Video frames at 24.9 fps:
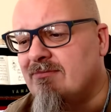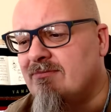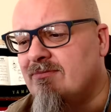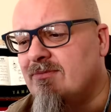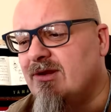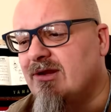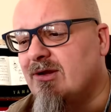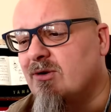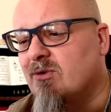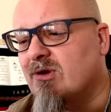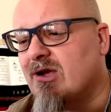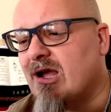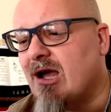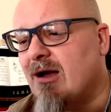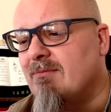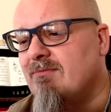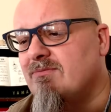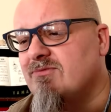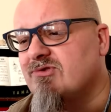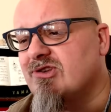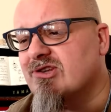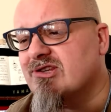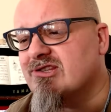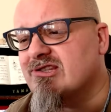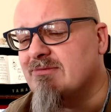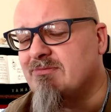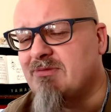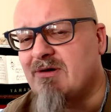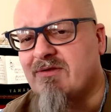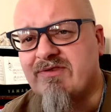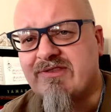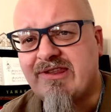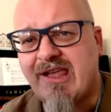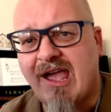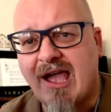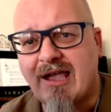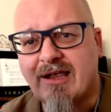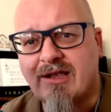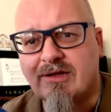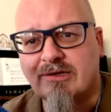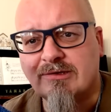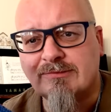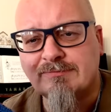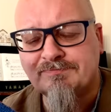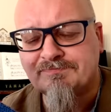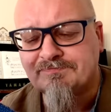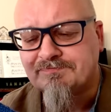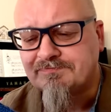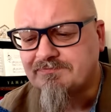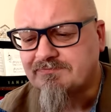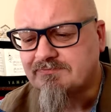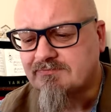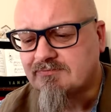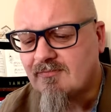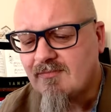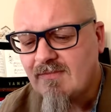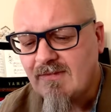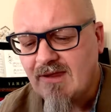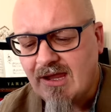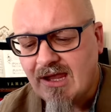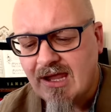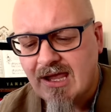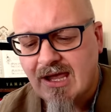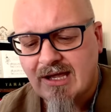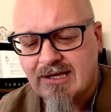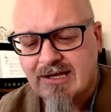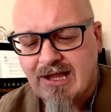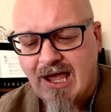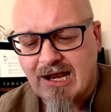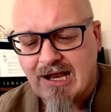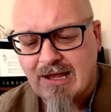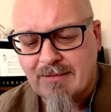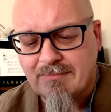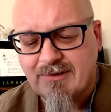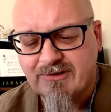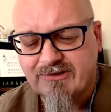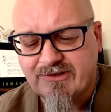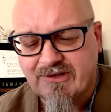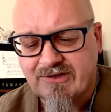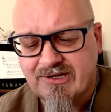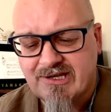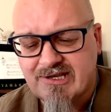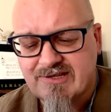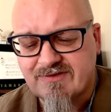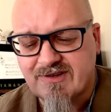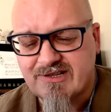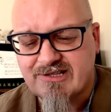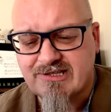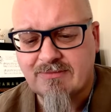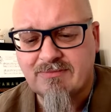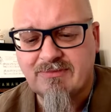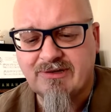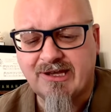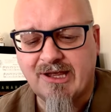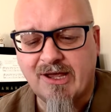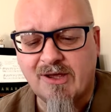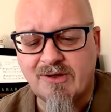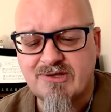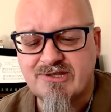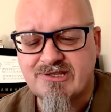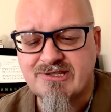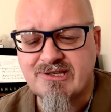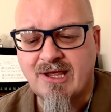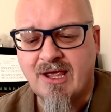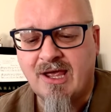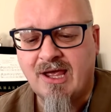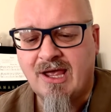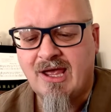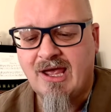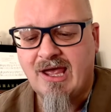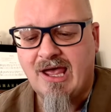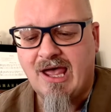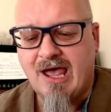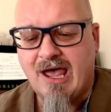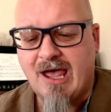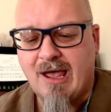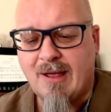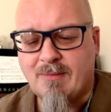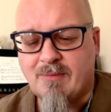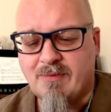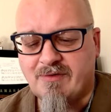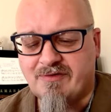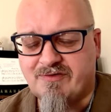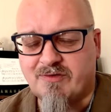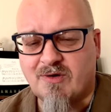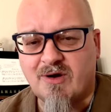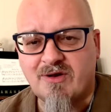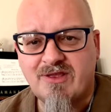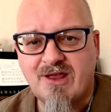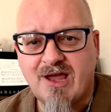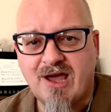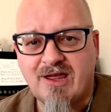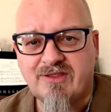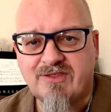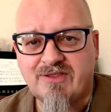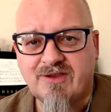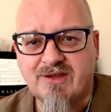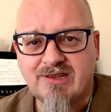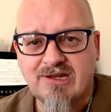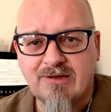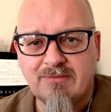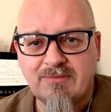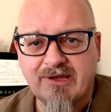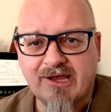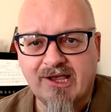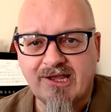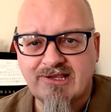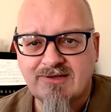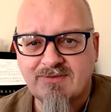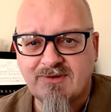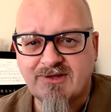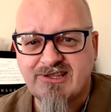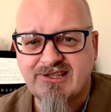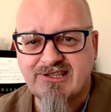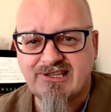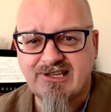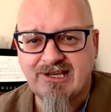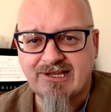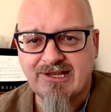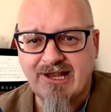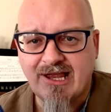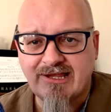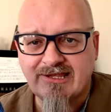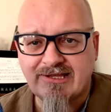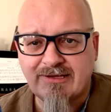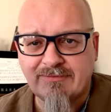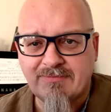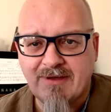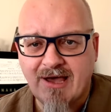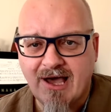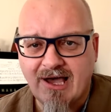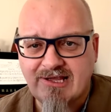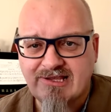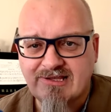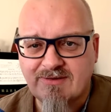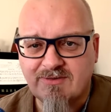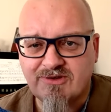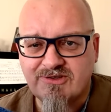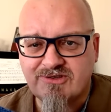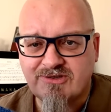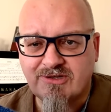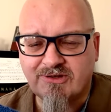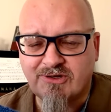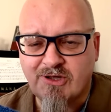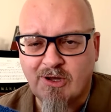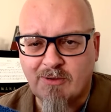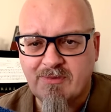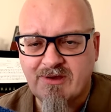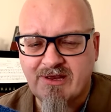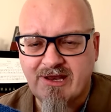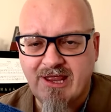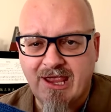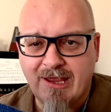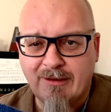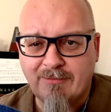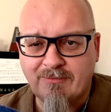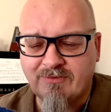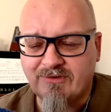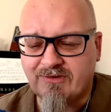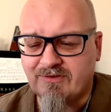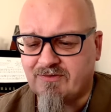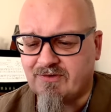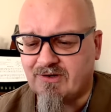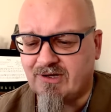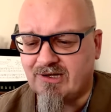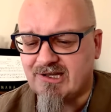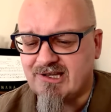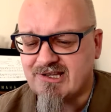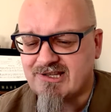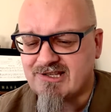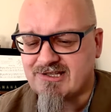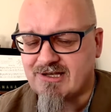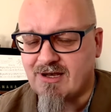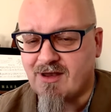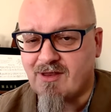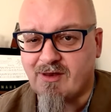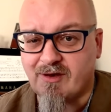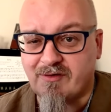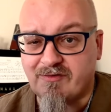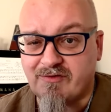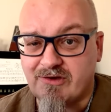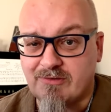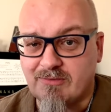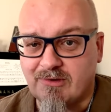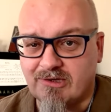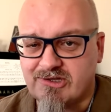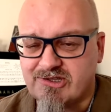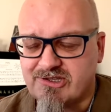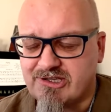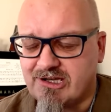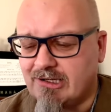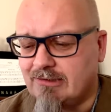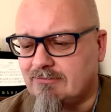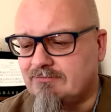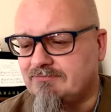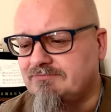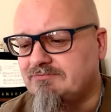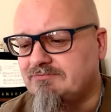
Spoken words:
They'll come just above the ankle, and I'm knitting these for somebody else for that thing that begins with C and ends in maths, which shall not be named for at least another few months yet.